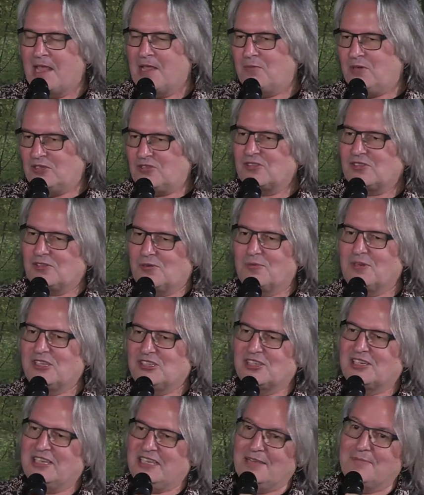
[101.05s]
which was
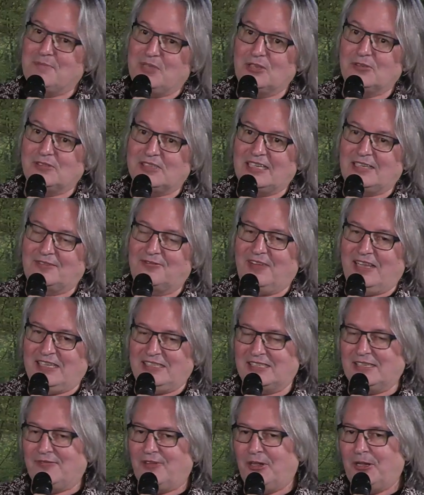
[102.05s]
originally a music
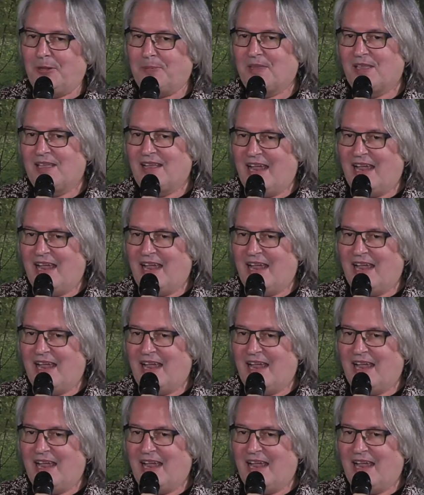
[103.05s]
festival,